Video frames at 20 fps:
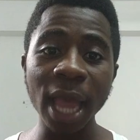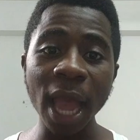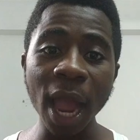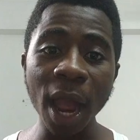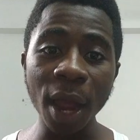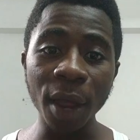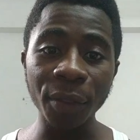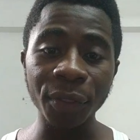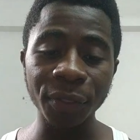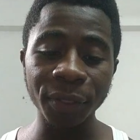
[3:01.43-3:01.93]
the
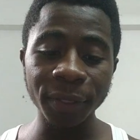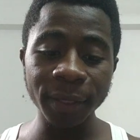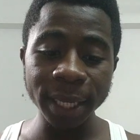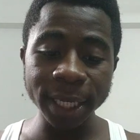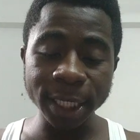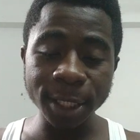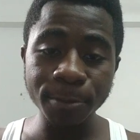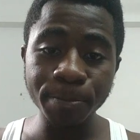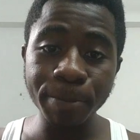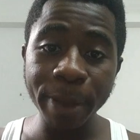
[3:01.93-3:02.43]
earth,
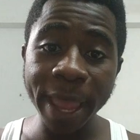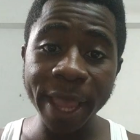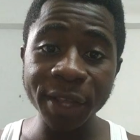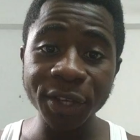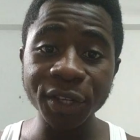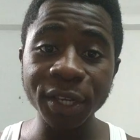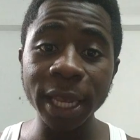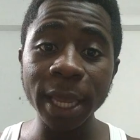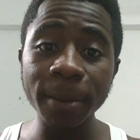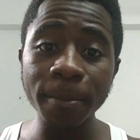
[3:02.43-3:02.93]
the
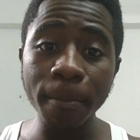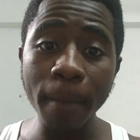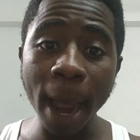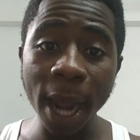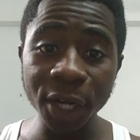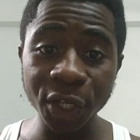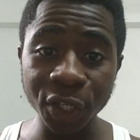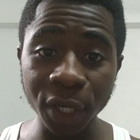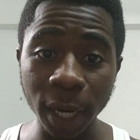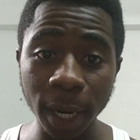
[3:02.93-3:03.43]
space and
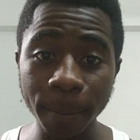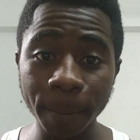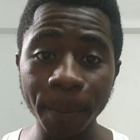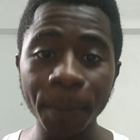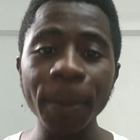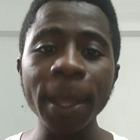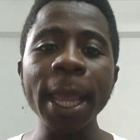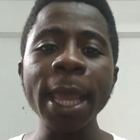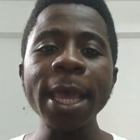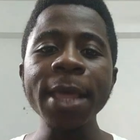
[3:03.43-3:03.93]
matter.
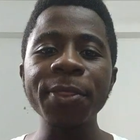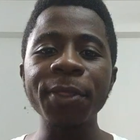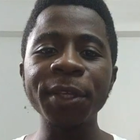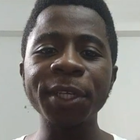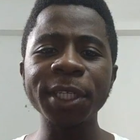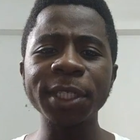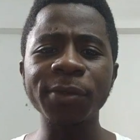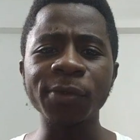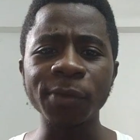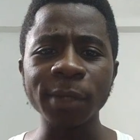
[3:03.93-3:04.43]

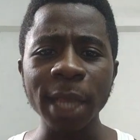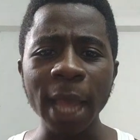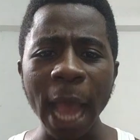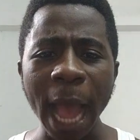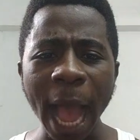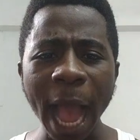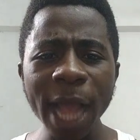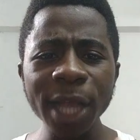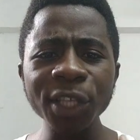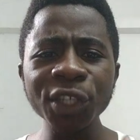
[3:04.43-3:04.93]
This is
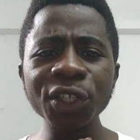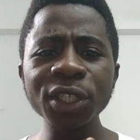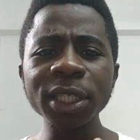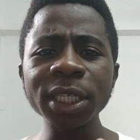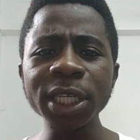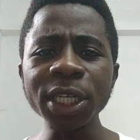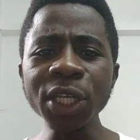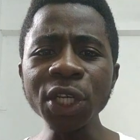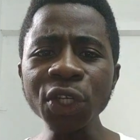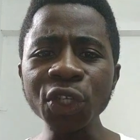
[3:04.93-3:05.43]

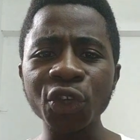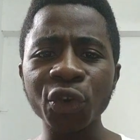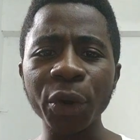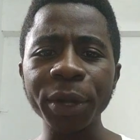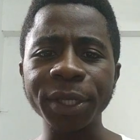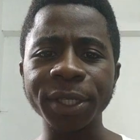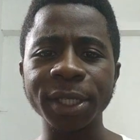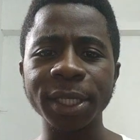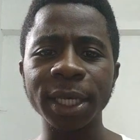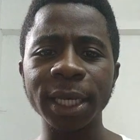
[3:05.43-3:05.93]
actually
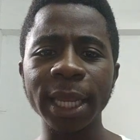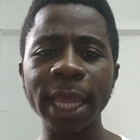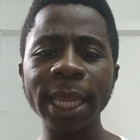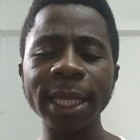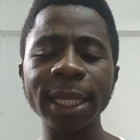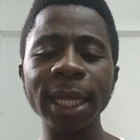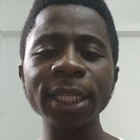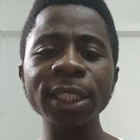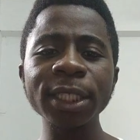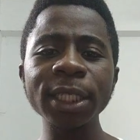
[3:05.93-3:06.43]
interesting.
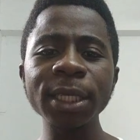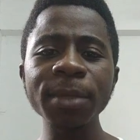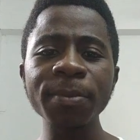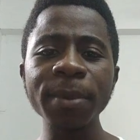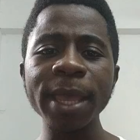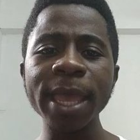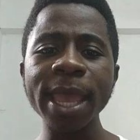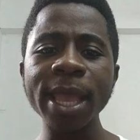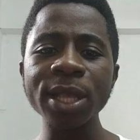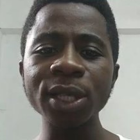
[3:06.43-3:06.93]
It actually
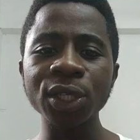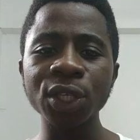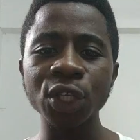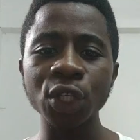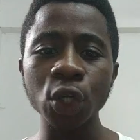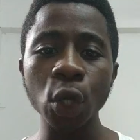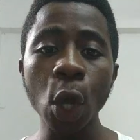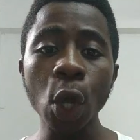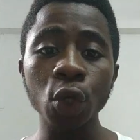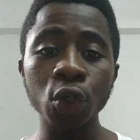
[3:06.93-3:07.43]

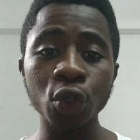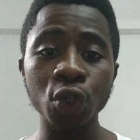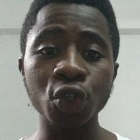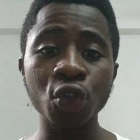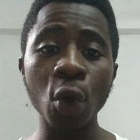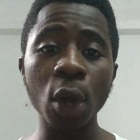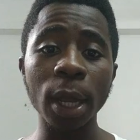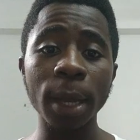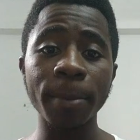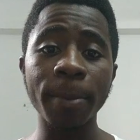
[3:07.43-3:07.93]
begins to
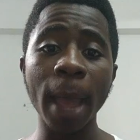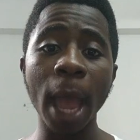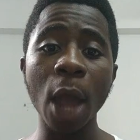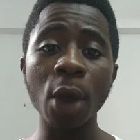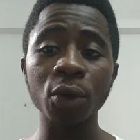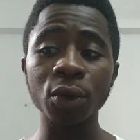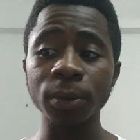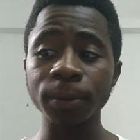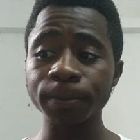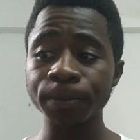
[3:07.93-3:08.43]
talk
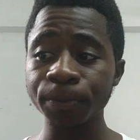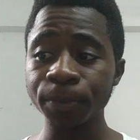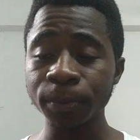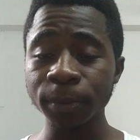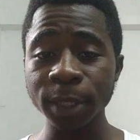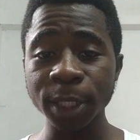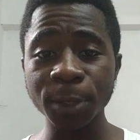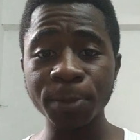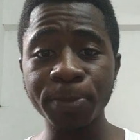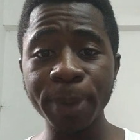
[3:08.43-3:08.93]
about
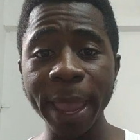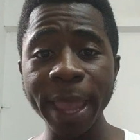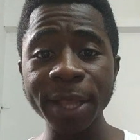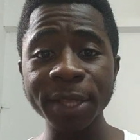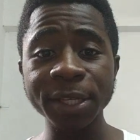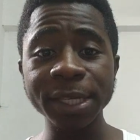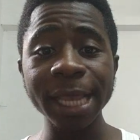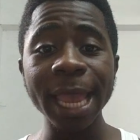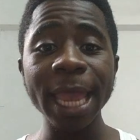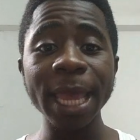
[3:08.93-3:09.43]

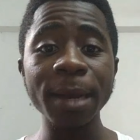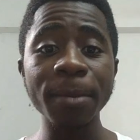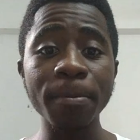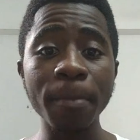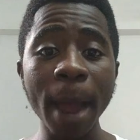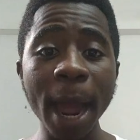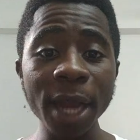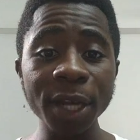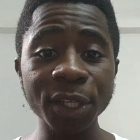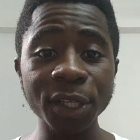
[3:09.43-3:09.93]
space
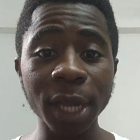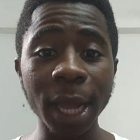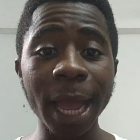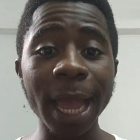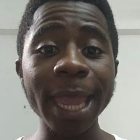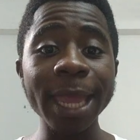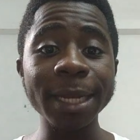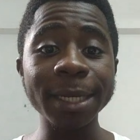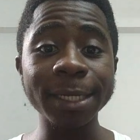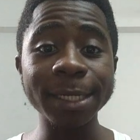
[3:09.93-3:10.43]
and
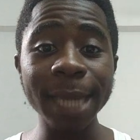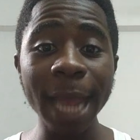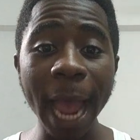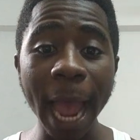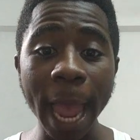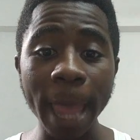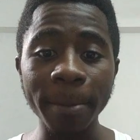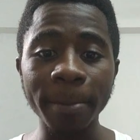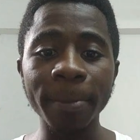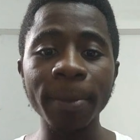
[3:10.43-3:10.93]
matter and
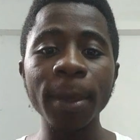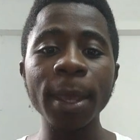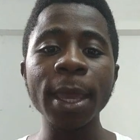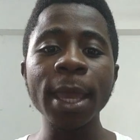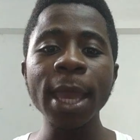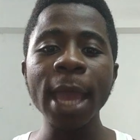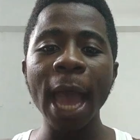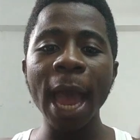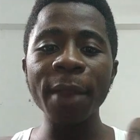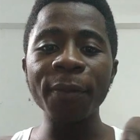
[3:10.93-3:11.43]
time.
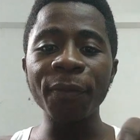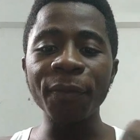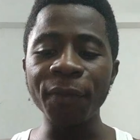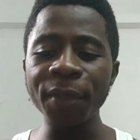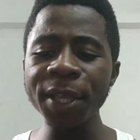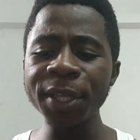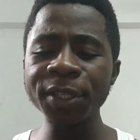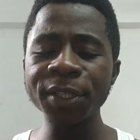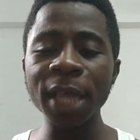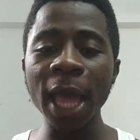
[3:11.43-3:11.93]

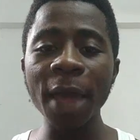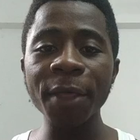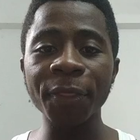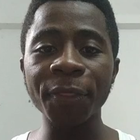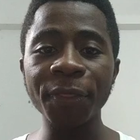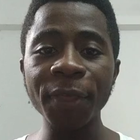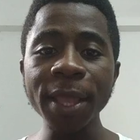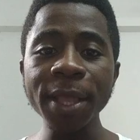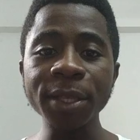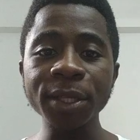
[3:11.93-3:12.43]
And these are
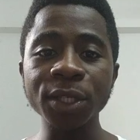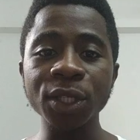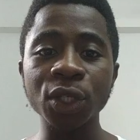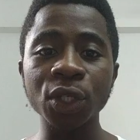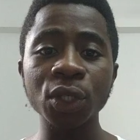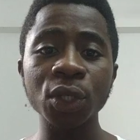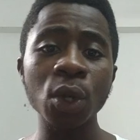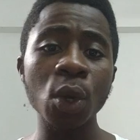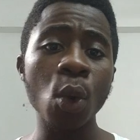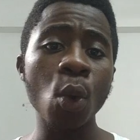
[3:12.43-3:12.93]

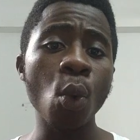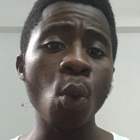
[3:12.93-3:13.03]
things,